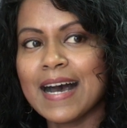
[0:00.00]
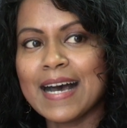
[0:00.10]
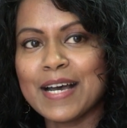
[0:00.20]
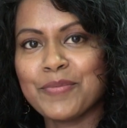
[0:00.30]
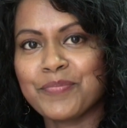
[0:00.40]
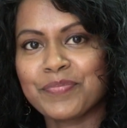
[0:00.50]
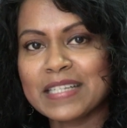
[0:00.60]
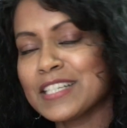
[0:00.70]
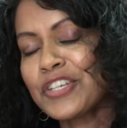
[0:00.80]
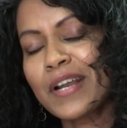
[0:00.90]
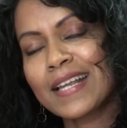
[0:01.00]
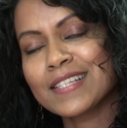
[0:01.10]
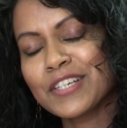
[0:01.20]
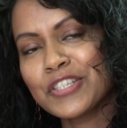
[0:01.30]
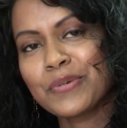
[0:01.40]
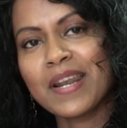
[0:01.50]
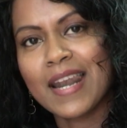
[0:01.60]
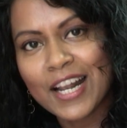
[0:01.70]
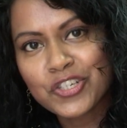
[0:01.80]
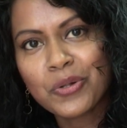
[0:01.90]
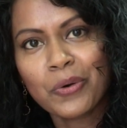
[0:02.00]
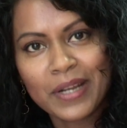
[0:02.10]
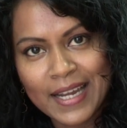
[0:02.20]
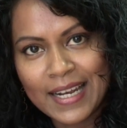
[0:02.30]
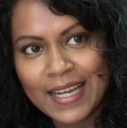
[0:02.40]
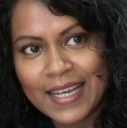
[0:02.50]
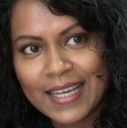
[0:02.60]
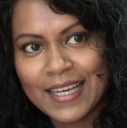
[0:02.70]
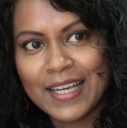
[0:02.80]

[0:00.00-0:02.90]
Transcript: Um, this is your answer to a natural, organic,